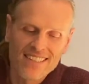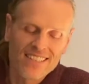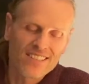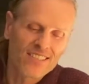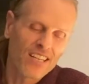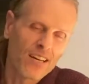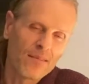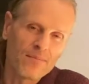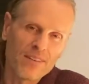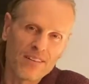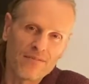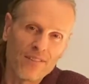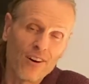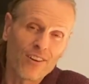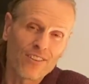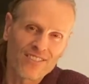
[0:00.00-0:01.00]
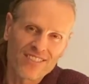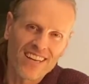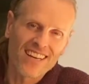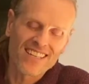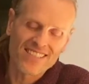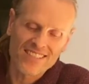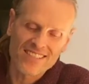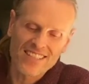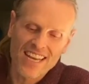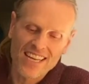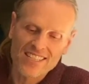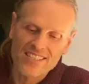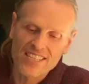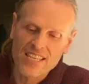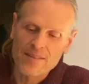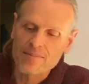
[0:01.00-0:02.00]
some of all sizes
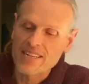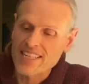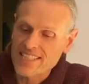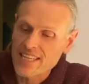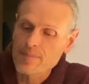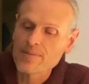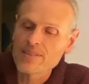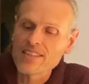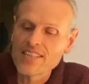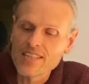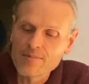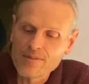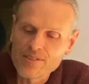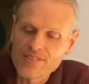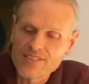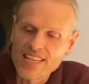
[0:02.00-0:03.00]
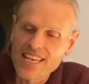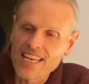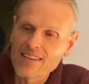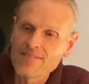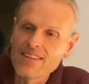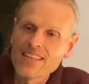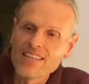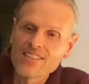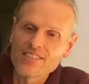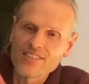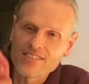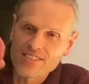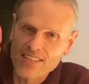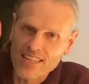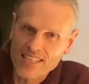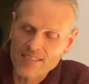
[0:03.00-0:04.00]
actually, but I typically will save
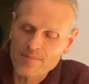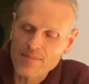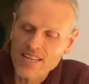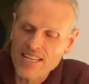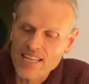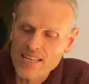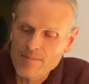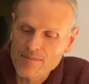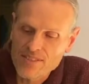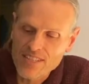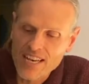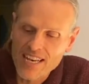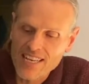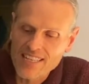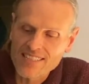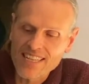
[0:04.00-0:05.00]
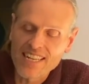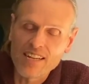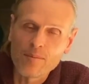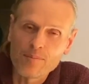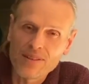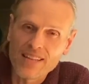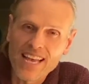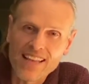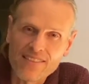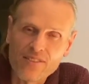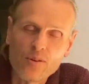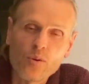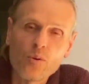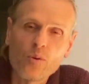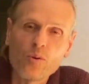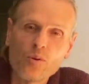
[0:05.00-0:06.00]
just a nice medium size and I'll plant
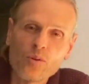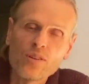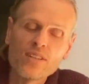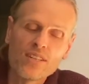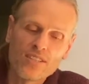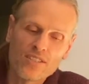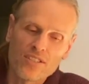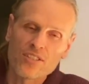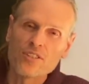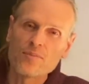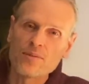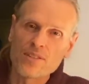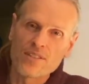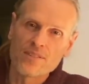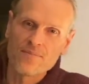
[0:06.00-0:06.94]
the whole tuber.